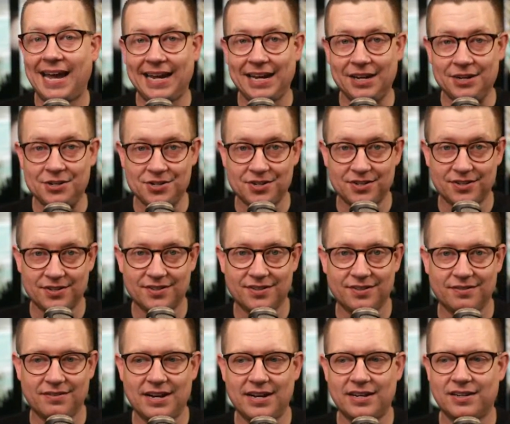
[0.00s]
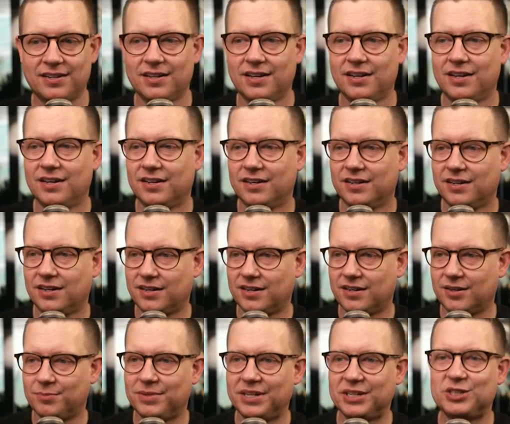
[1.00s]
age, right?
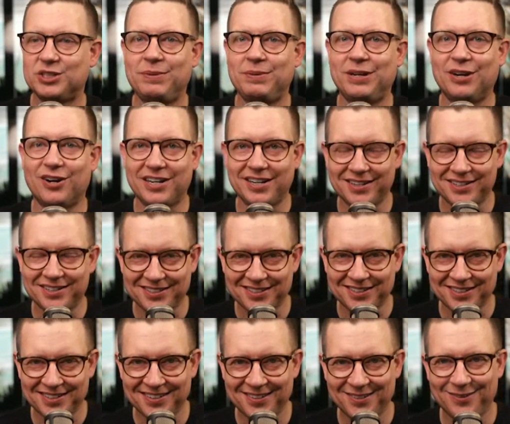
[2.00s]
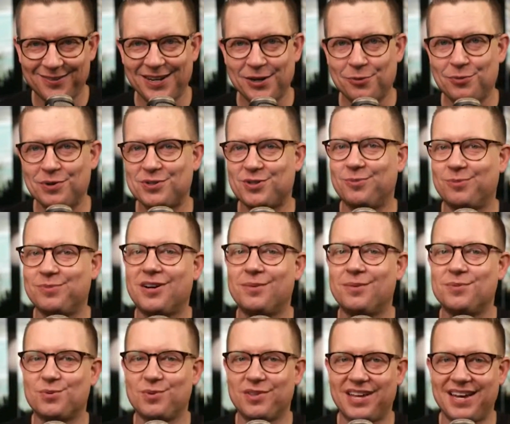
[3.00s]
Experience, like wisdom
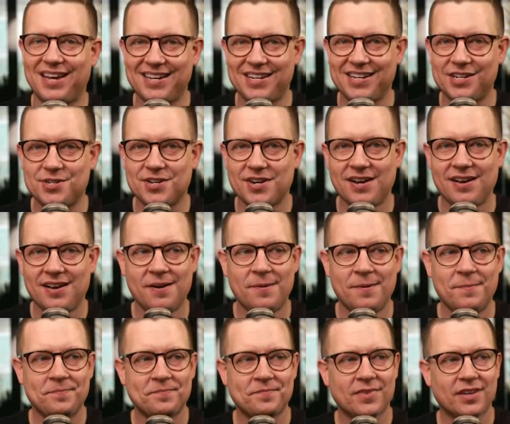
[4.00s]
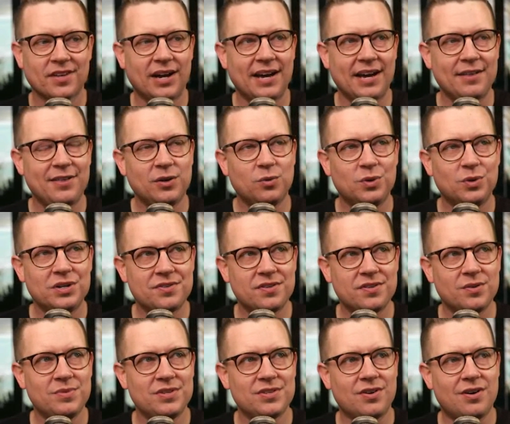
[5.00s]
comes with age. I think
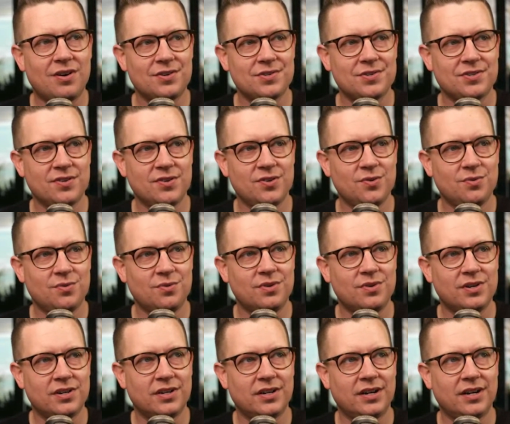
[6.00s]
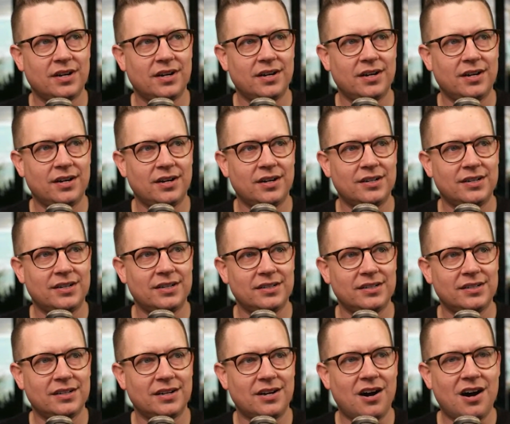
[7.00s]
wisdom is also
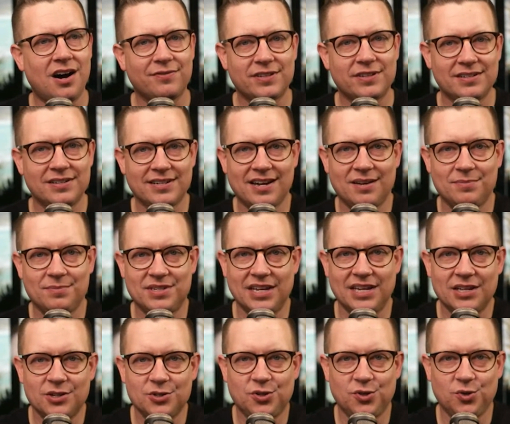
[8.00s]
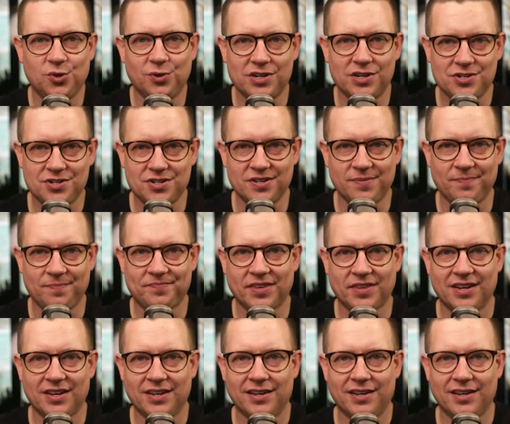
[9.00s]
oftentimes intuition,